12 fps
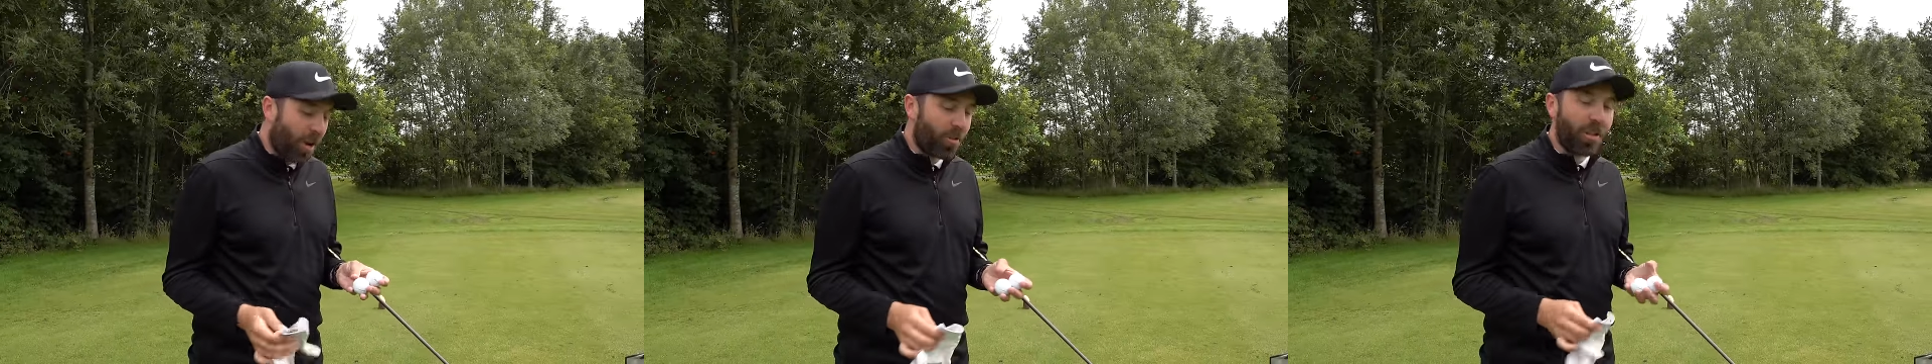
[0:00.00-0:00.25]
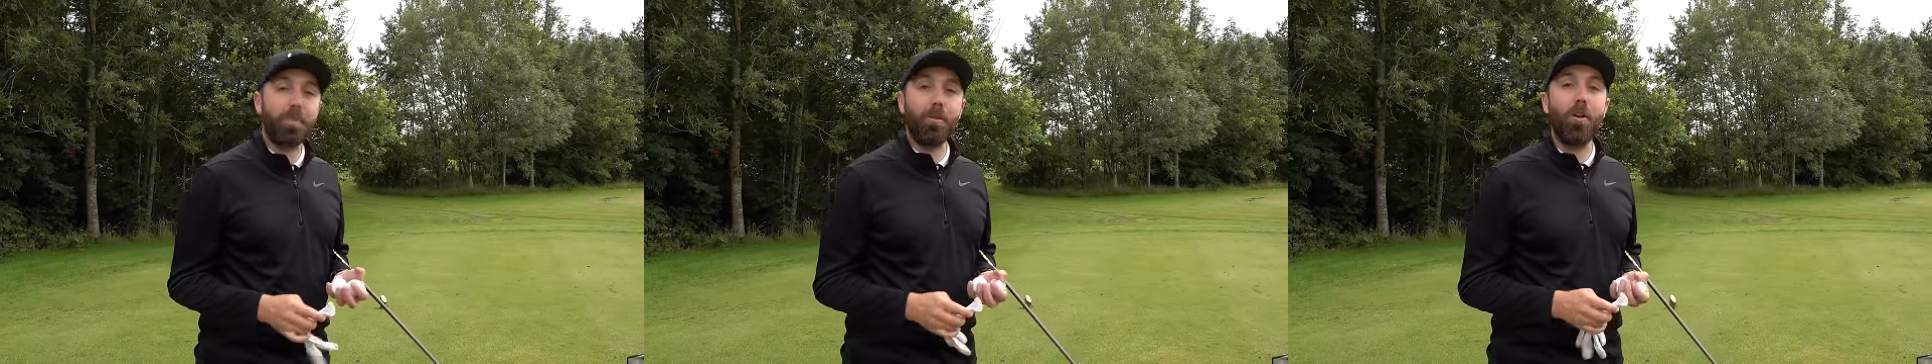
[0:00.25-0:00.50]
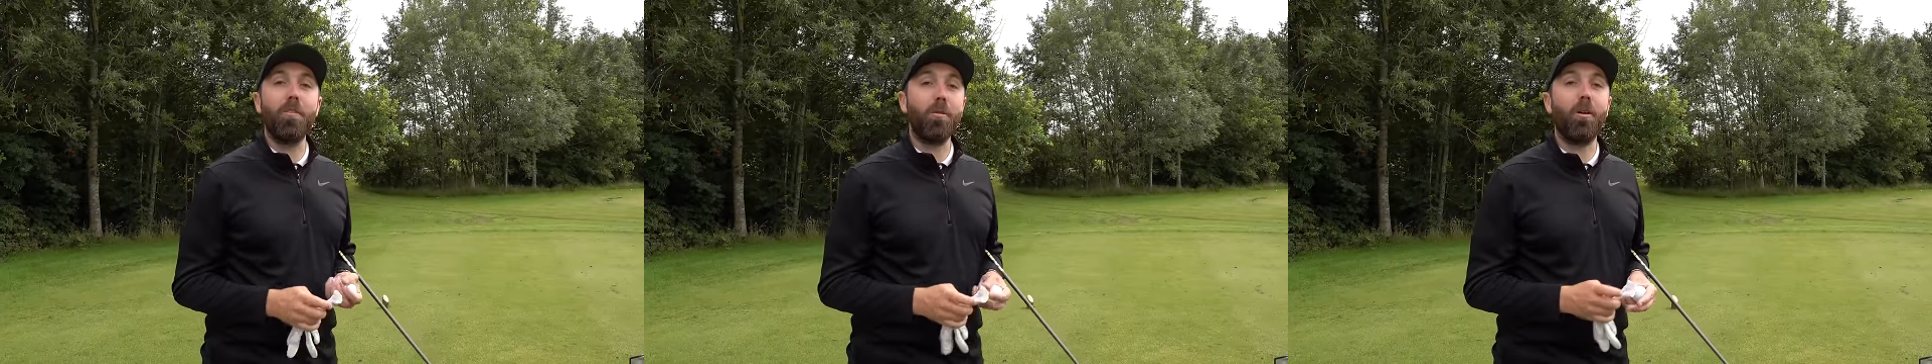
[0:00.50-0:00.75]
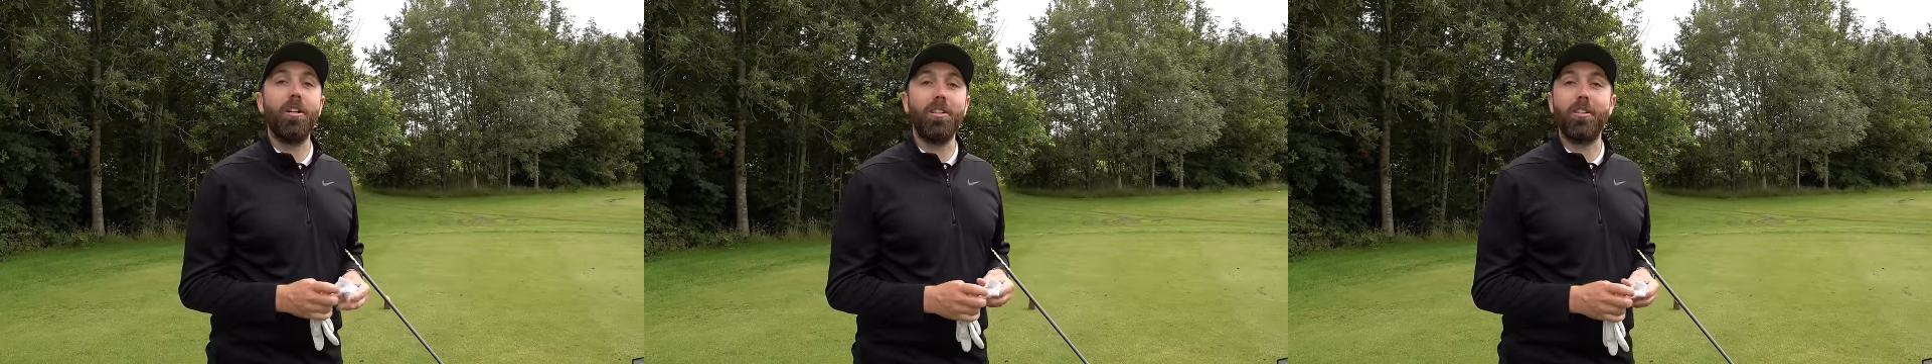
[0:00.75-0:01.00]
that the Pro
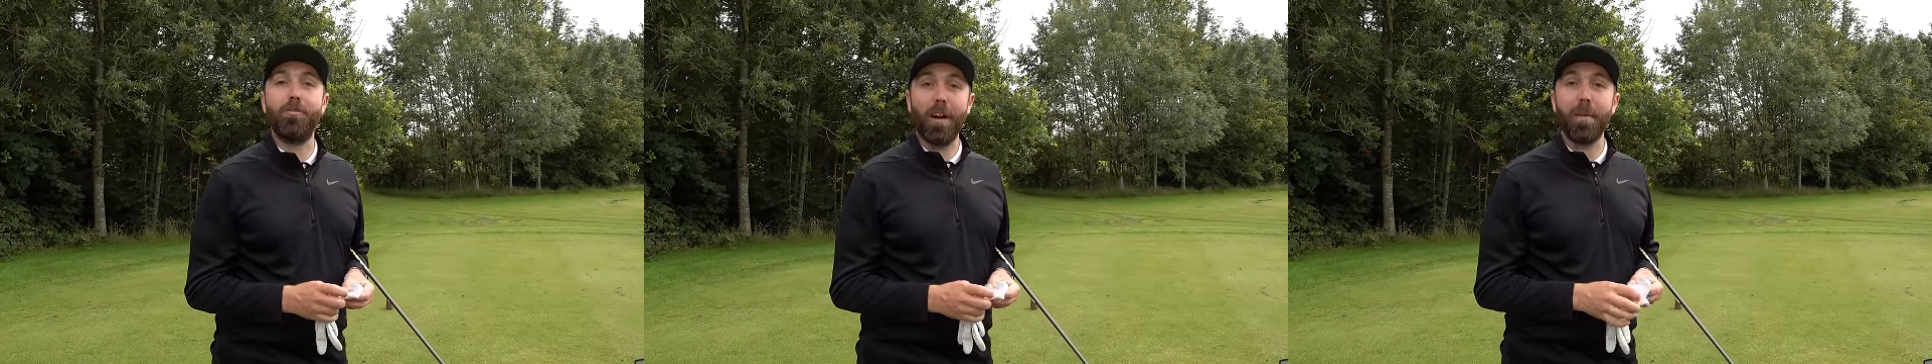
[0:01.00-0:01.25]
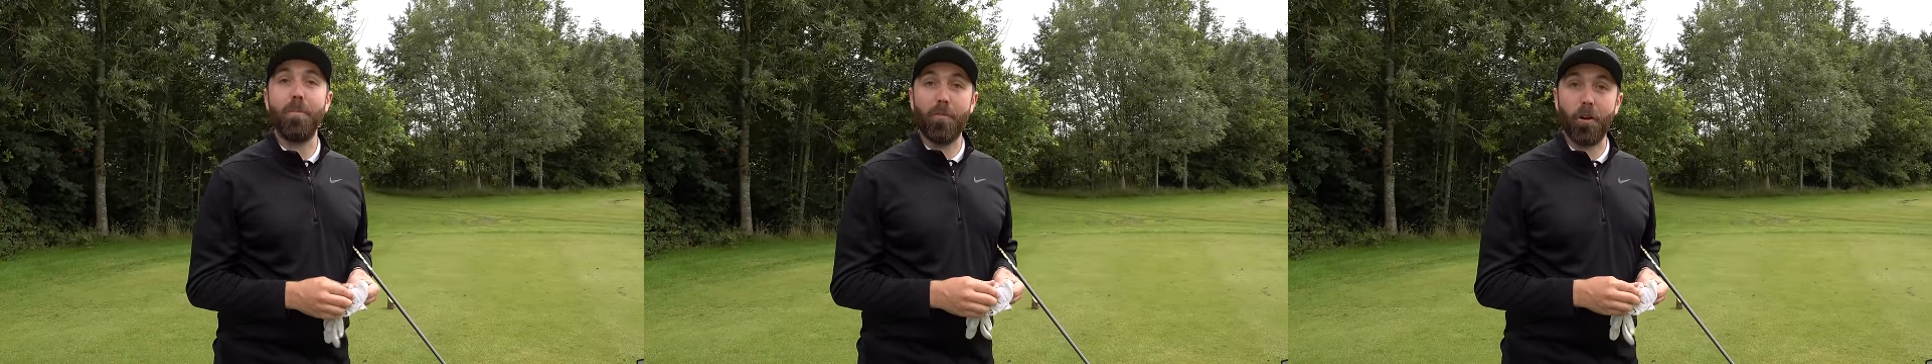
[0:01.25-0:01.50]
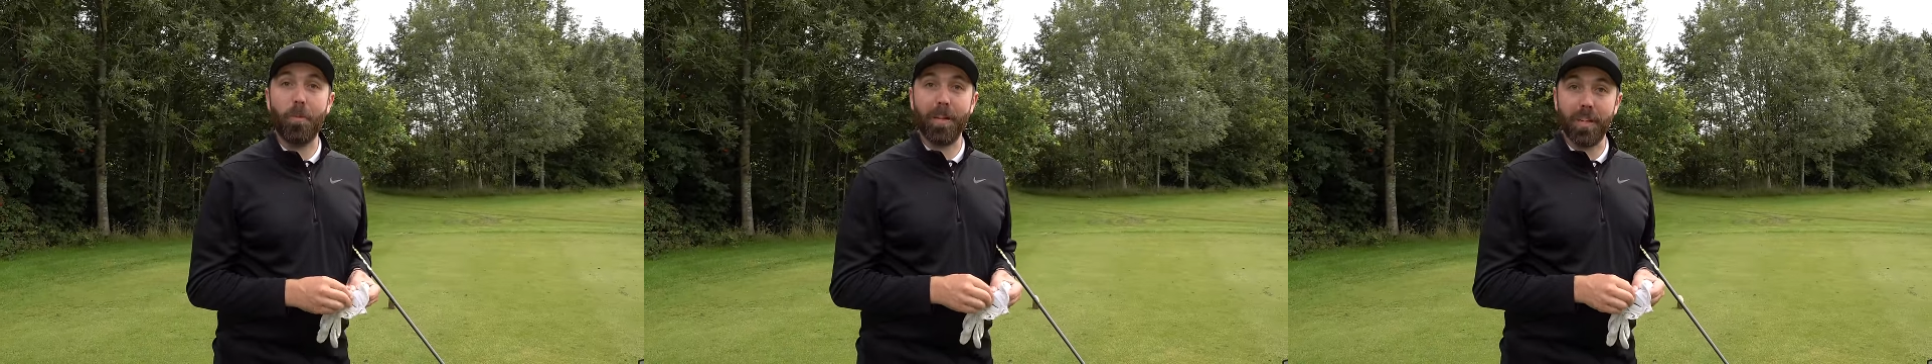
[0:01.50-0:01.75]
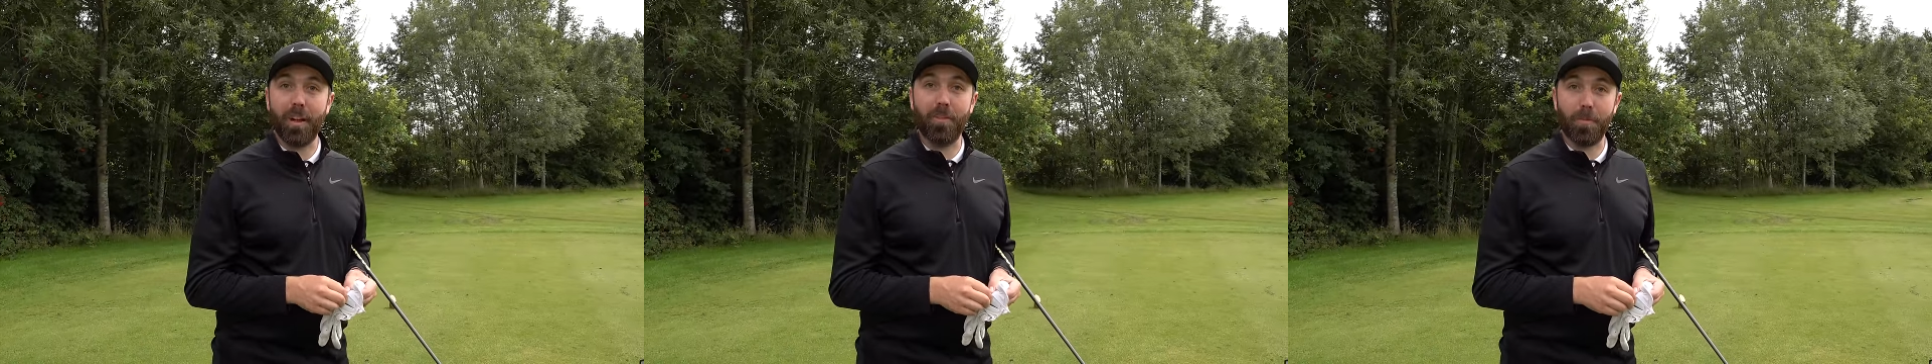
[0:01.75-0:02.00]
V1 is a great
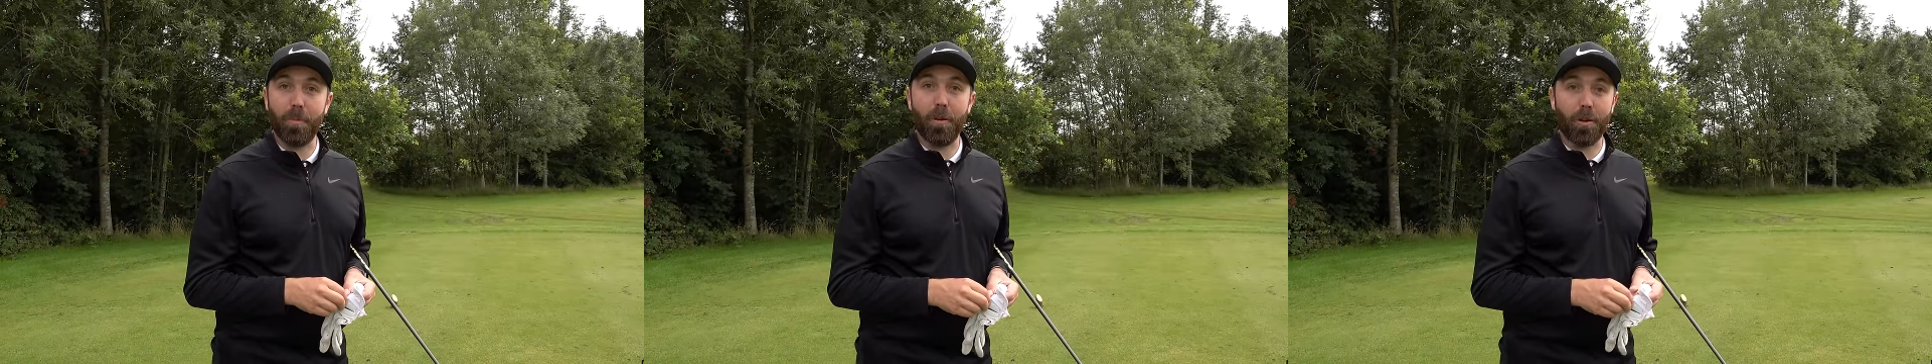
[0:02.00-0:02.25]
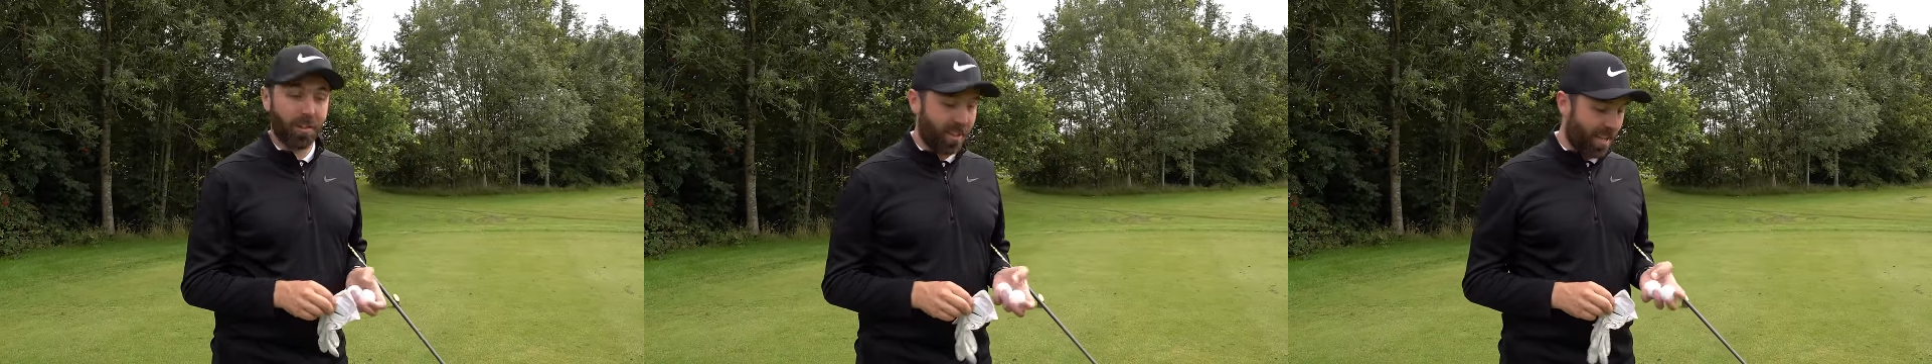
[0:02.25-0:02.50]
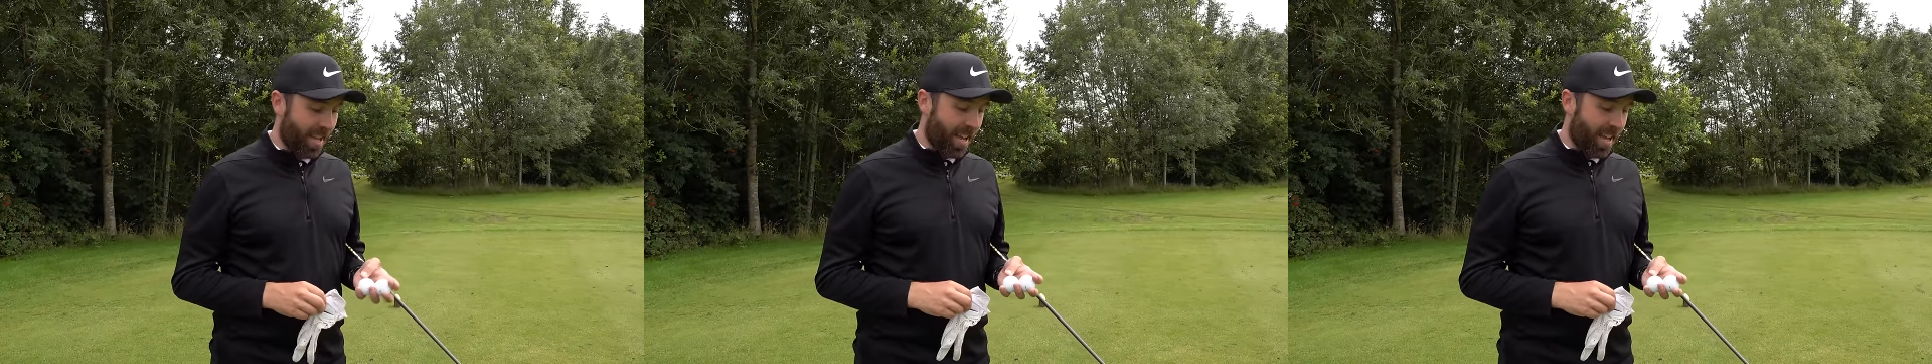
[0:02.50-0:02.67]
performing golf ball,